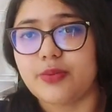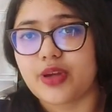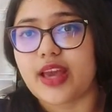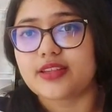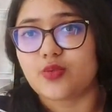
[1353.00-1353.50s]

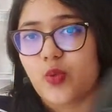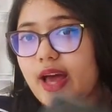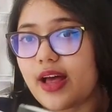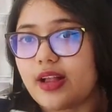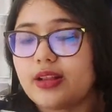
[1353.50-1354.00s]
book as
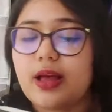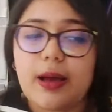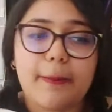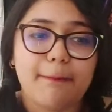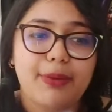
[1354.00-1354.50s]

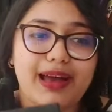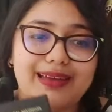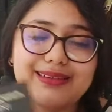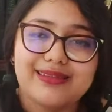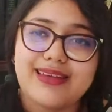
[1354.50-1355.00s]
well,
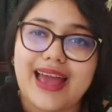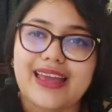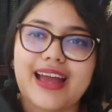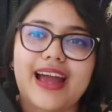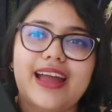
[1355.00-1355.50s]
but
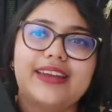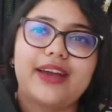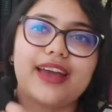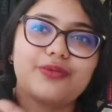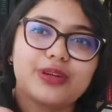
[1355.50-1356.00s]
I
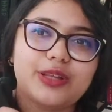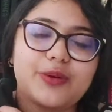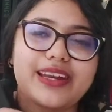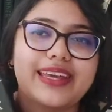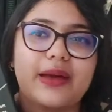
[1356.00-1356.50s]
kind I really
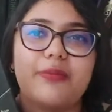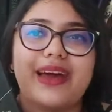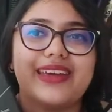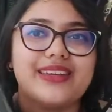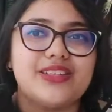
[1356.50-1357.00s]
want to get
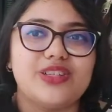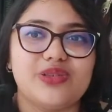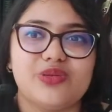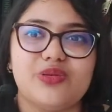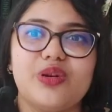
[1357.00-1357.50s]
back
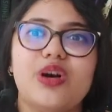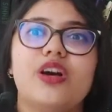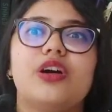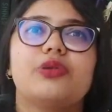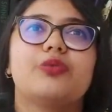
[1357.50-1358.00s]
into
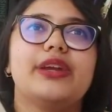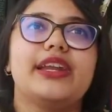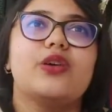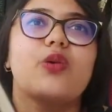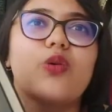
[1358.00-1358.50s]

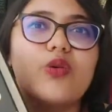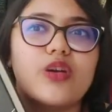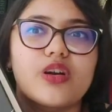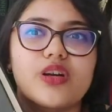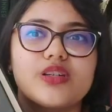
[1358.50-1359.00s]
reading
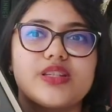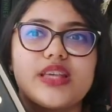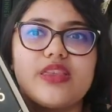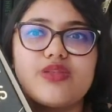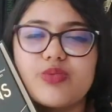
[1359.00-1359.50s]

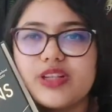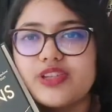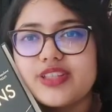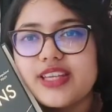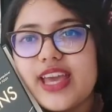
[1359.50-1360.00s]
horrors and
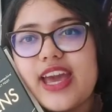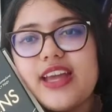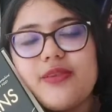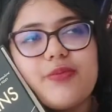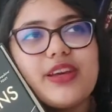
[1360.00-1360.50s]
thrillers
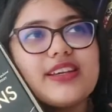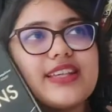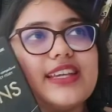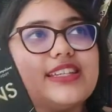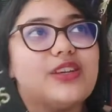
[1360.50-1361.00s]
again
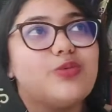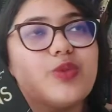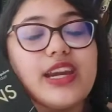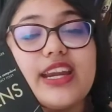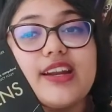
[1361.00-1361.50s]
because I did
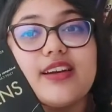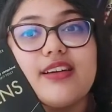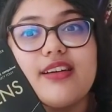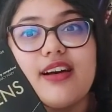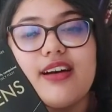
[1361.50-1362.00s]
read
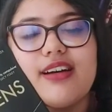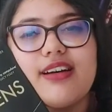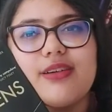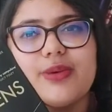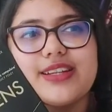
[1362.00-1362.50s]

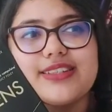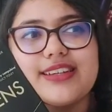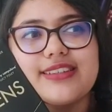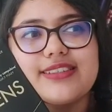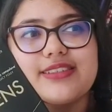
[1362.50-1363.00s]
uh what is
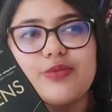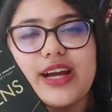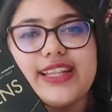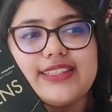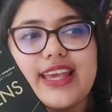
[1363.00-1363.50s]
it?
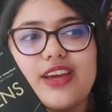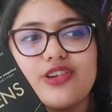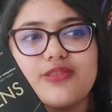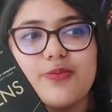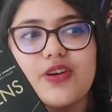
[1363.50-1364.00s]
Riley
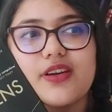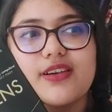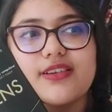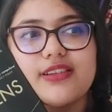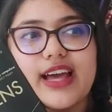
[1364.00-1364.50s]
Sager's
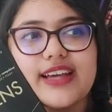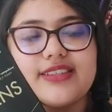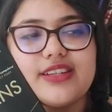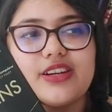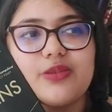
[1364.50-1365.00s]
book
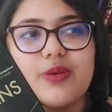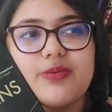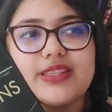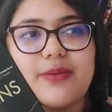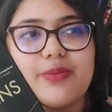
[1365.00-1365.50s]
last year.
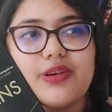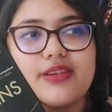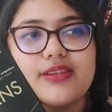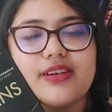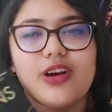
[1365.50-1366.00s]
What was that
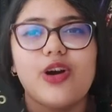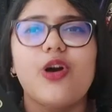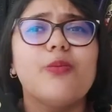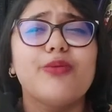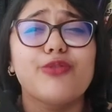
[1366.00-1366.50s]
book?
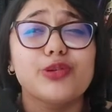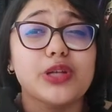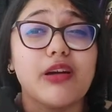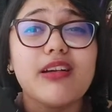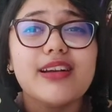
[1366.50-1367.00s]
Home Before
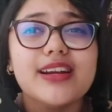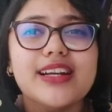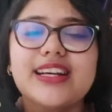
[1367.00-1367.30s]
Dark,